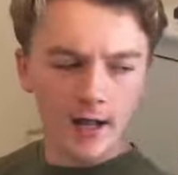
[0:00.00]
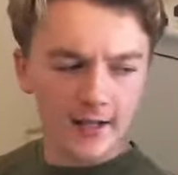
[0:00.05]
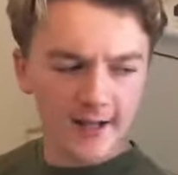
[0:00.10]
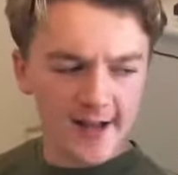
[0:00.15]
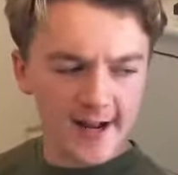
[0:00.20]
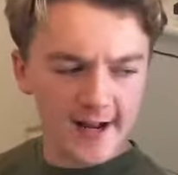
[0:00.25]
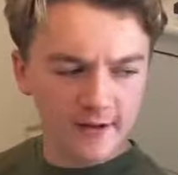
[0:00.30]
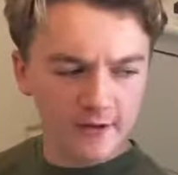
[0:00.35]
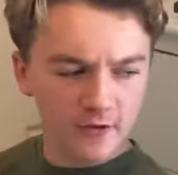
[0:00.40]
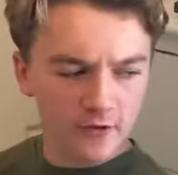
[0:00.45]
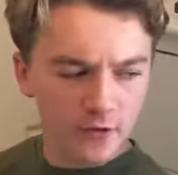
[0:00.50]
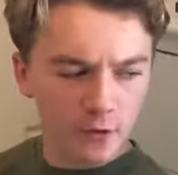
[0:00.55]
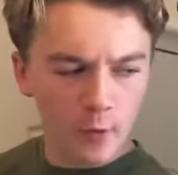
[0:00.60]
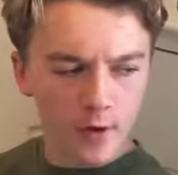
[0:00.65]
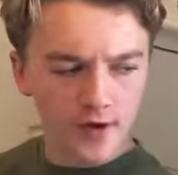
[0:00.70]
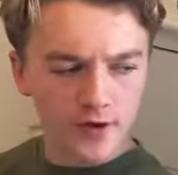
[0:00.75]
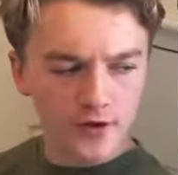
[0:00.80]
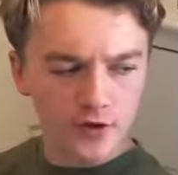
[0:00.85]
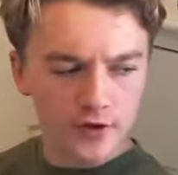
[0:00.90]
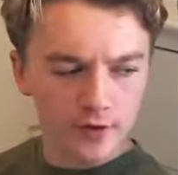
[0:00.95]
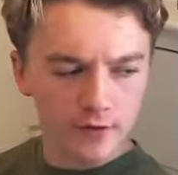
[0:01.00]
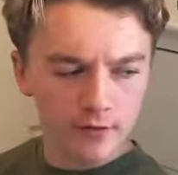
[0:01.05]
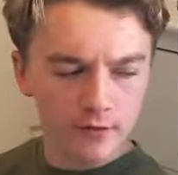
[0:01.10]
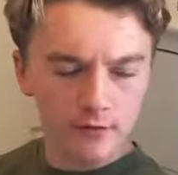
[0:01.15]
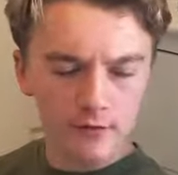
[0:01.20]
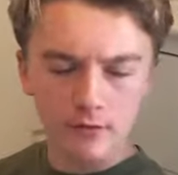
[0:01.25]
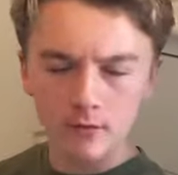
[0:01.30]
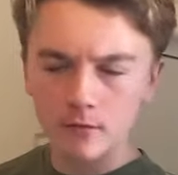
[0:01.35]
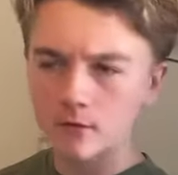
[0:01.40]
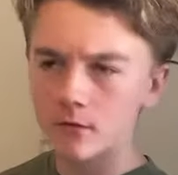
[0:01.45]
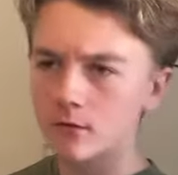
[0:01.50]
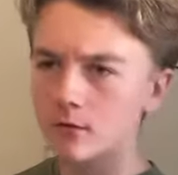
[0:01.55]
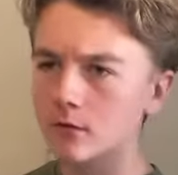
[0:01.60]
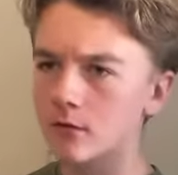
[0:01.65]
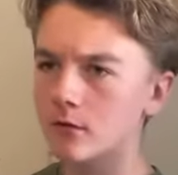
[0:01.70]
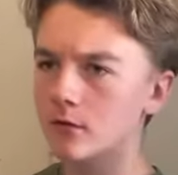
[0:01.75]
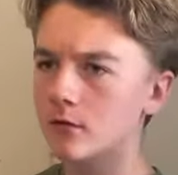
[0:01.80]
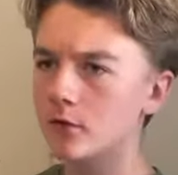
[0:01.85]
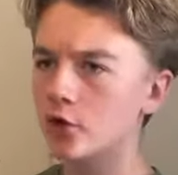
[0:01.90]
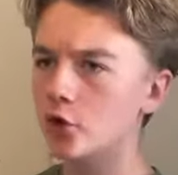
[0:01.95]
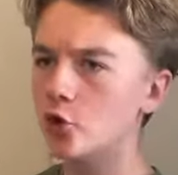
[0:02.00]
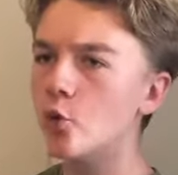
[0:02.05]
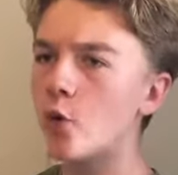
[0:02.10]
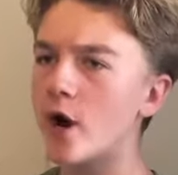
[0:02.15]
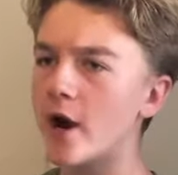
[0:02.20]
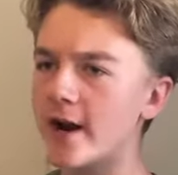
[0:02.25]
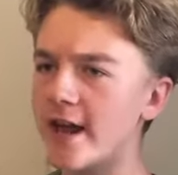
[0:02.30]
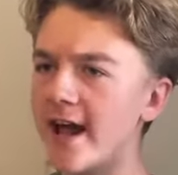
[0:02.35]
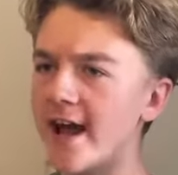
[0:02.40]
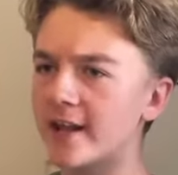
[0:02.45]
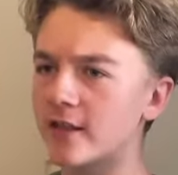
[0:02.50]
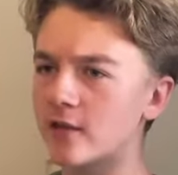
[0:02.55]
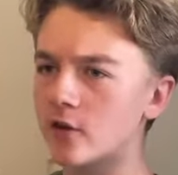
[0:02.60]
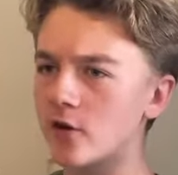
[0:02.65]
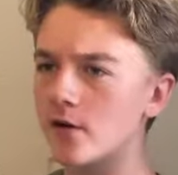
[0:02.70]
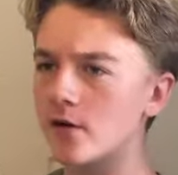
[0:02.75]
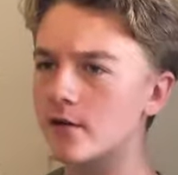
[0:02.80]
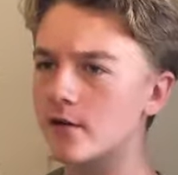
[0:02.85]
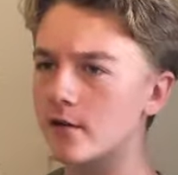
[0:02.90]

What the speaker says: answer the question. You want answers?